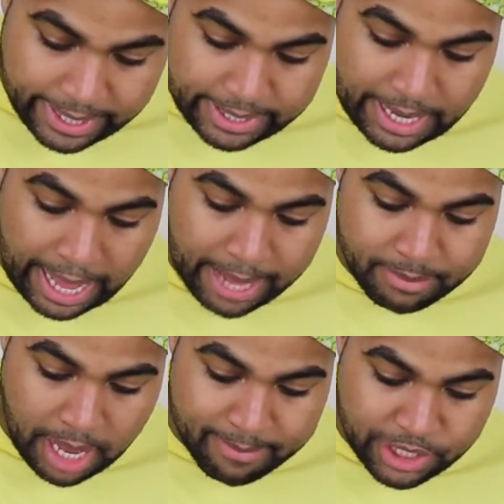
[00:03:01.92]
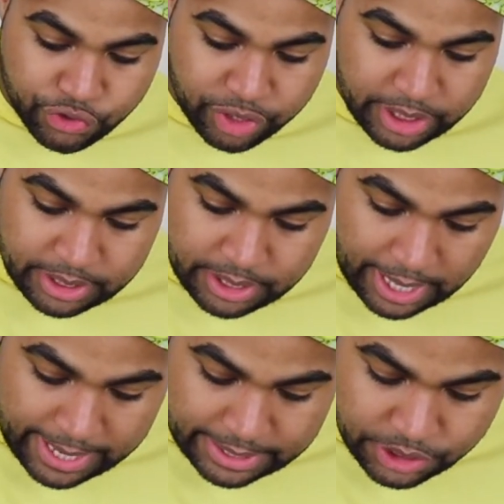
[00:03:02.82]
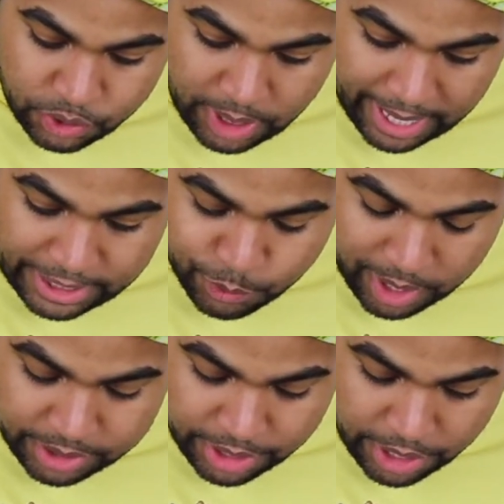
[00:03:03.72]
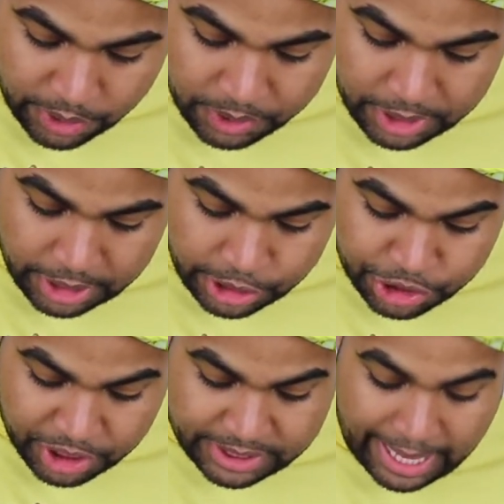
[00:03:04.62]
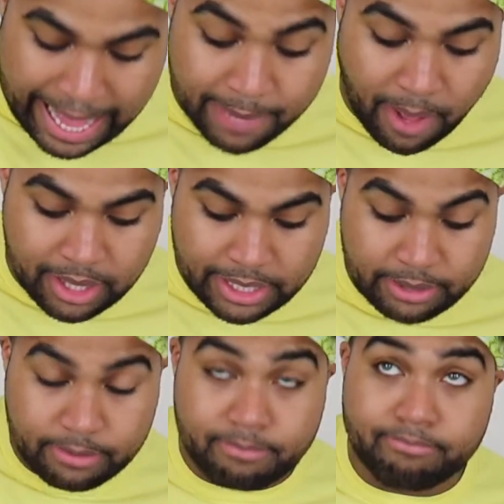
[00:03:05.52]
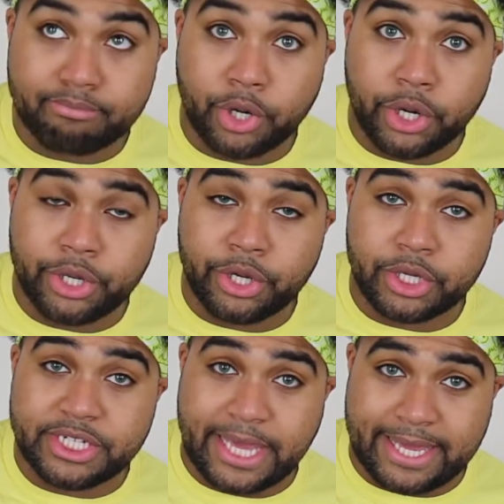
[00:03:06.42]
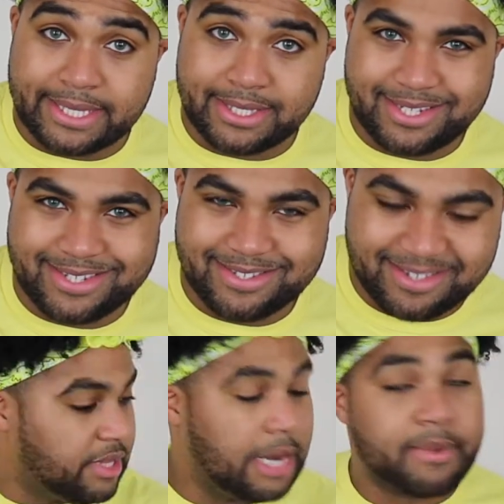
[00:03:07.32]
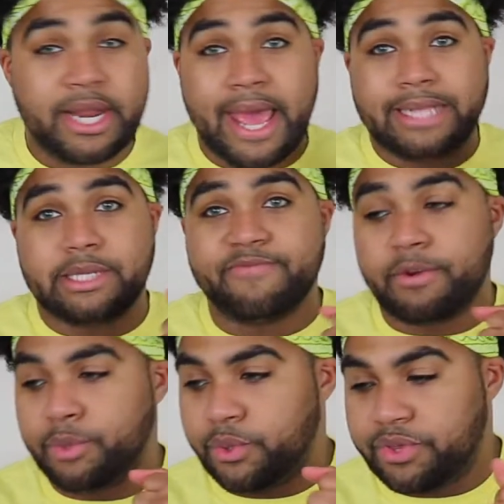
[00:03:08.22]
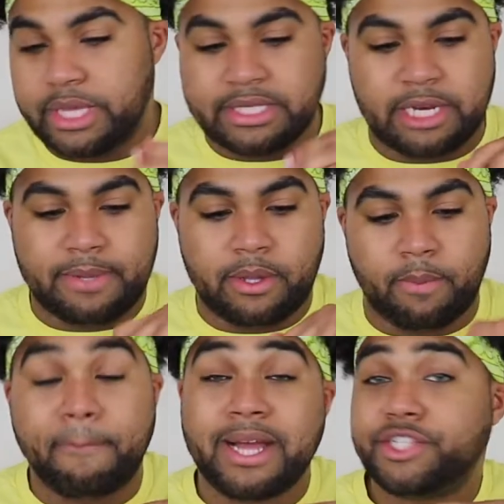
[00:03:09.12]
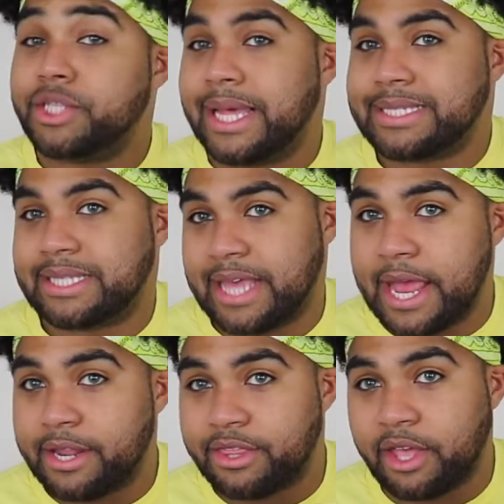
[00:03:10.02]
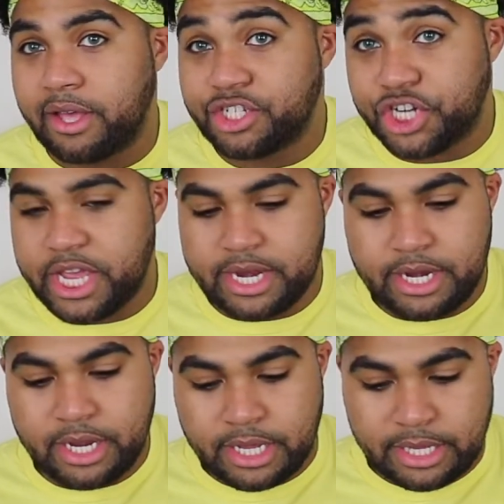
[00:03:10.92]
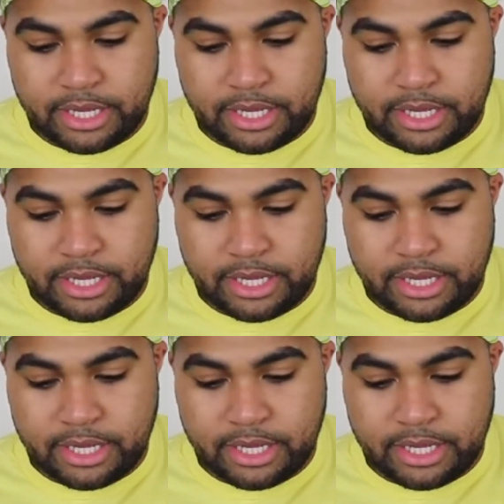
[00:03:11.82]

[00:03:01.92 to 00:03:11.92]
and I'm not measuring, as you guys well know. Just eyeball it per your taste. Then I'm gonna add some vermouth. It's gonna be much less than the gin,